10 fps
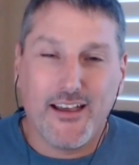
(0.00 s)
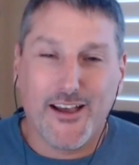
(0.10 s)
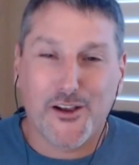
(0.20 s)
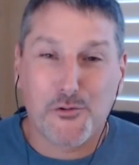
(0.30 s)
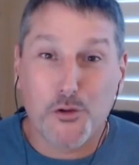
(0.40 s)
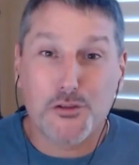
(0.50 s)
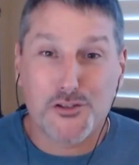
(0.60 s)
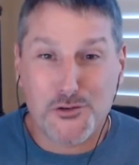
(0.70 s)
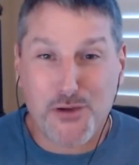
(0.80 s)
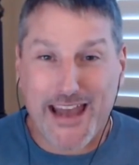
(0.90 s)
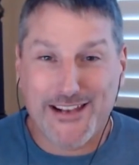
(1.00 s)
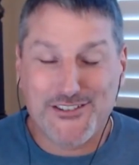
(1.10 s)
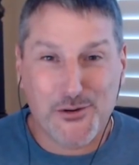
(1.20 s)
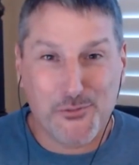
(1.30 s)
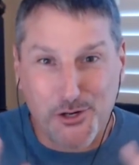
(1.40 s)
growth
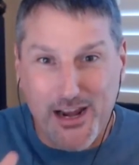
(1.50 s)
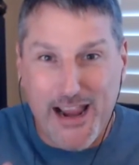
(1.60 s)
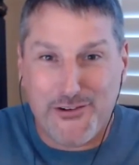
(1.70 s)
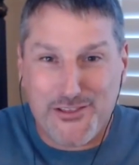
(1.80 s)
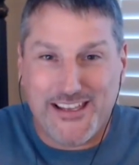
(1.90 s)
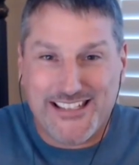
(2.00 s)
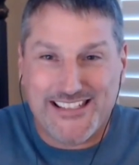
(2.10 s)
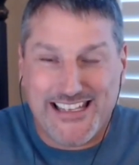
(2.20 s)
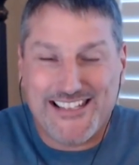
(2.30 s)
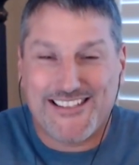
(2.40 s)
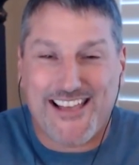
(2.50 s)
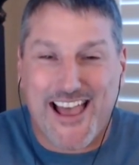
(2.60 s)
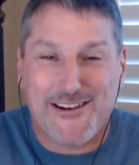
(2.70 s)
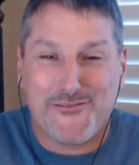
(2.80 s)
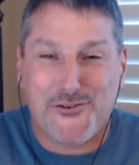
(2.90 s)
strategy where everything is
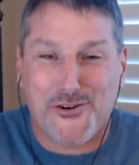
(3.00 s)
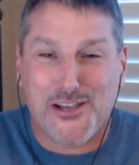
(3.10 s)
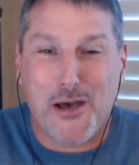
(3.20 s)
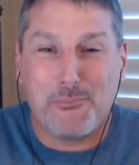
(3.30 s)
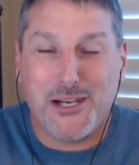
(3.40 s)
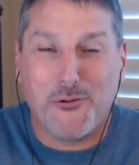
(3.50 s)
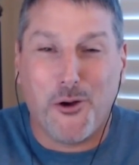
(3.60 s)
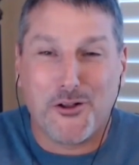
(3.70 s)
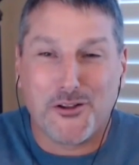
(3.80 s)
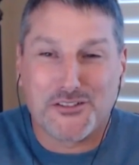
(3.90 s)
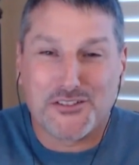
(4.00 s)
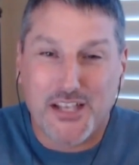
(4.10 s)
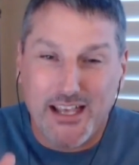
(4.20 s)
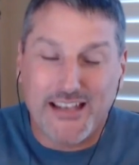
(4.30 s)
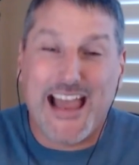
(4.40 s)
inside of your company walls.
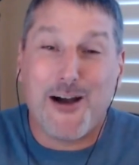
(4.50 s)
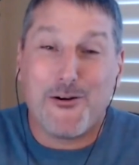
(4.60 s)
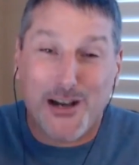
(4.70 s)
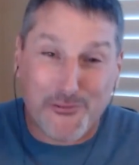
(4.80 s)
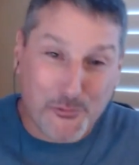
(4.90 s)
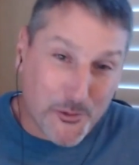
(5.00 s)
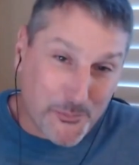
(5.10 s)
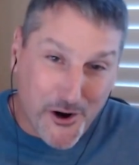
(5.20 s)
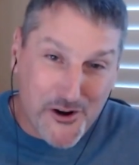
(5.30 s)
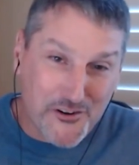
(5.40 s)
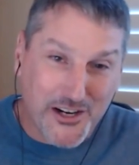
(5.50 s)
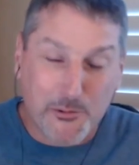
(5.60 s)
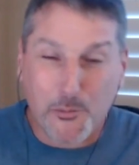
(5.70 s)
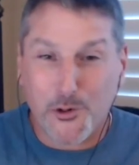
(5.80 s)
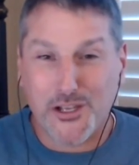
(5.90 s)
Now, whenever we're partnering,
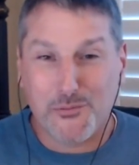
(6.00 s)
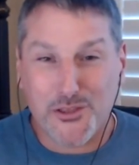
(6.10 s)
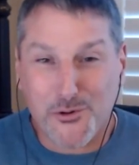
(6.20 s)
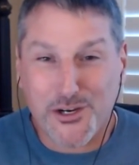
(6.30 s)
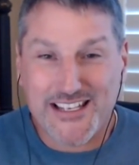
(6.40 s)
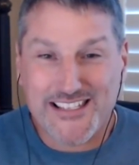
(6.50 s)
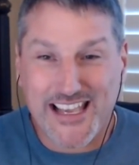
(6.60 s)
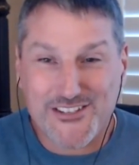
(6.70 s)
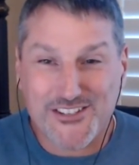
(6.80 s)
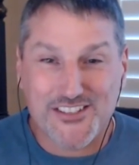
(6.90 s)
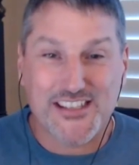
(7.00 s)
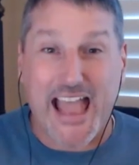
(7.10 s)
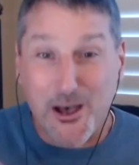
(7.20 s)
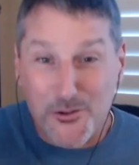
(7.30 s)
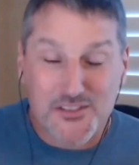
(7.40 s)
we're working with organizations
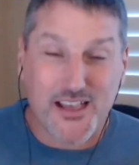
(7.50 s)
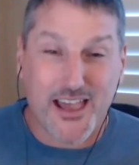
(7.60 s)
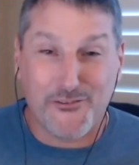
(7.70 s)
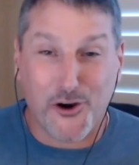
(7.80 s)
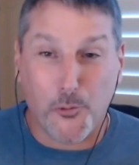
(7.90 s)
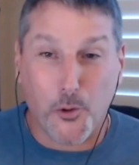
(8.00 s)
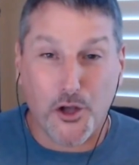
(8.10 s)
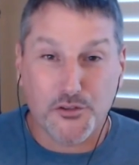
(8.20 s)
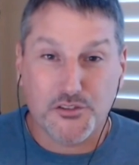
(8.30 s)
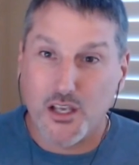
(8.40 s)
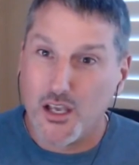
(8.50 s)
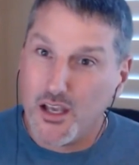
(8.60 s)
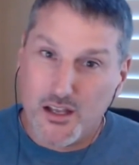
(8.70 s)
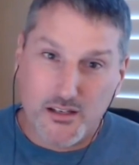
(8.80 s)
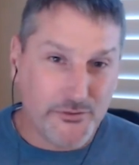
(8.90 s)
outside of our walls,
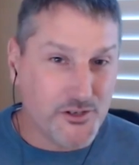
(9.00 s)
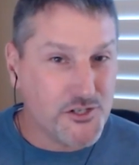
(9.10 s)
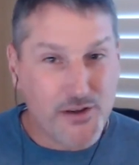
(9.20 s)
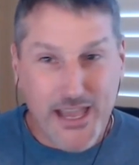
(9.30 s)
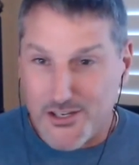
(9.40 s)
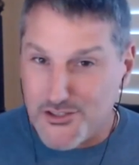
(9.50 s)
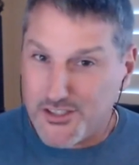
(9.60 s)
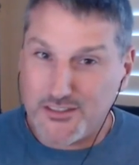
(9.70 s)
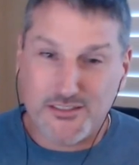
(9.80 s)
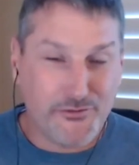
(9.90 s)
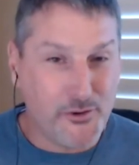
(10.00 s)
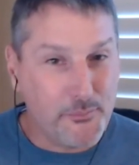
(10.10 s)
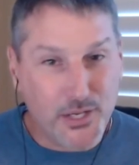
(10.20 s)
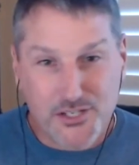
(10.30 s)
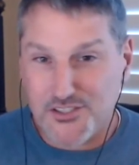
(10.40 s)
different strategies, different
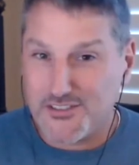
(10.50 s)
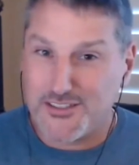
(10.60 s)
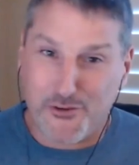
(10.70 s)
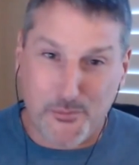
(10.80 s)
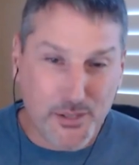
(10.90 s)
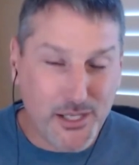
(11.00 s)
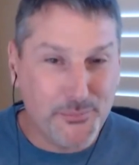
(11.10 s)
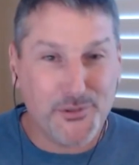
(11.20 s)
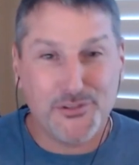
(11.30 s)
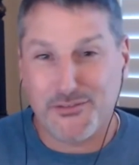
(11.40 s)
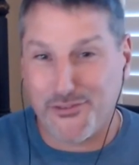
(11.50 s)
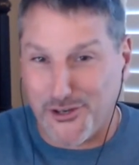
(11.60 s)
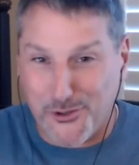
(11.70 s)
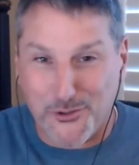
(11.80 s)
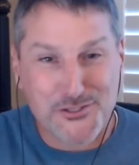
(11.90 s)
budgets, different people, different
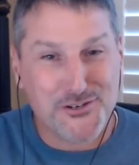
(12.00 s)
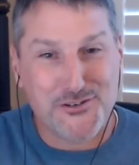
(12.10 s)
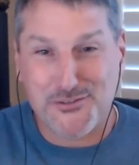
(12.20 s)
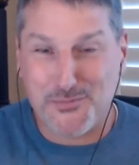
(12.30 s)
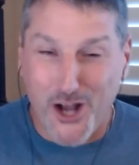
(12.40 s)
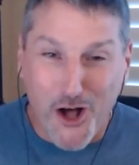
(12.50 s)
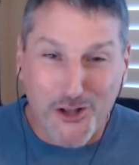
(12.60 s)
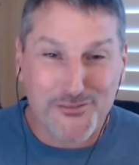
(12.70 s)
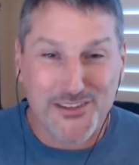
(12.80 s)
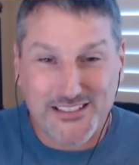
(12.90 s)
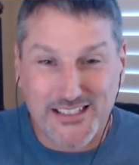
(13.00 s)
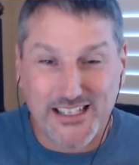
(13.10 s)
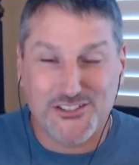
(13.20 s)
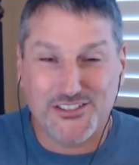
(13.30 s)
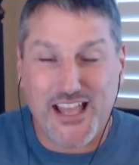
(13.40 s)
cultures. All of these
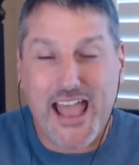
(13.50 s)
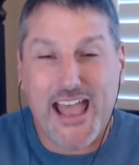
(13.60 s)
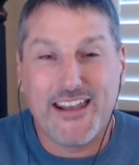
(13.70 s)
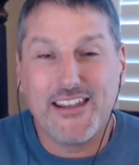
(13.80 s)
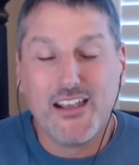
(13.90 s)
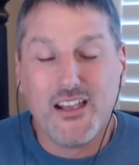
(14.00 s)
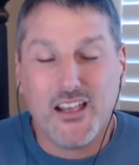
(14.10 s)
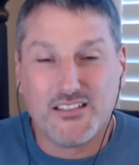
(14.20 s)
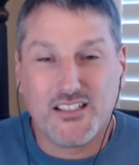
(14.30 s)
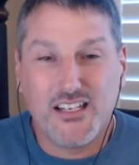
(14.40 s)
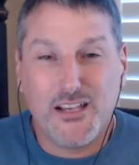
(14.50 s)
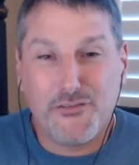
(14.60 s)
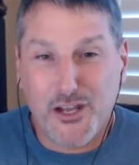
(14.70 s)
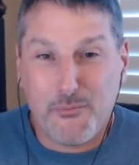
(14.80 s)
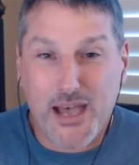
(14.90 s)
things just add a
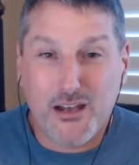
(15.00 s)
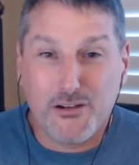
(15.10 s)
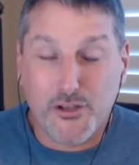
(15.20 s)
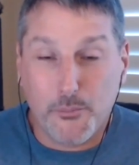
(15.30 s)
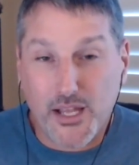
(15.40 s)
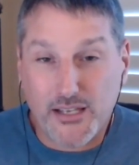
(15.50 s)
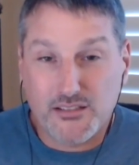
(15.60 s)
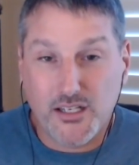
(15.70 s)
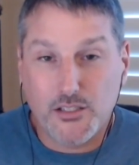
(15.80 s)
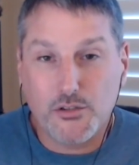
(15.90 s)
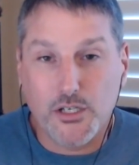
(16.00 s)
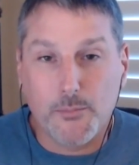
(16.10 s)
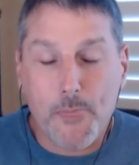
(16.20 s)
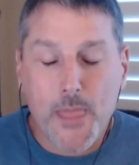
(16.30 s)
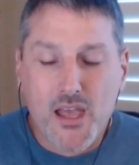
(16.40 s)
significant amount of complexity to
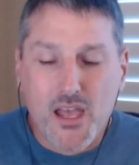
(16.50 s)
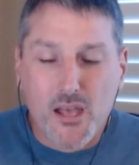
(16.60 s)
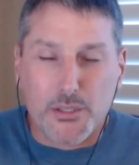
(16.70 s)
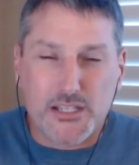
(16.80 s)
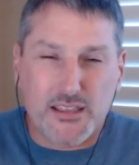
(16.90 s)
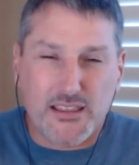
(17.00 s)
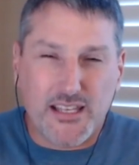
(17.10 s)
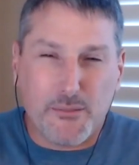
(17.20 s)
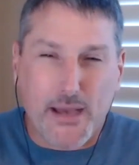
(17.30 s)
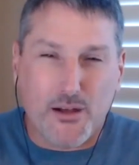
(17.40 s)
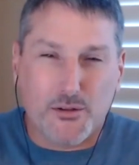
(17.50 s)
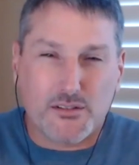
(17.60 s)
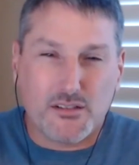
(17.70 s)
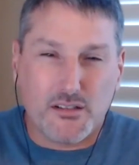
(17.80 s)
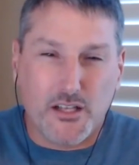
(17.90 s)
it. But the thing about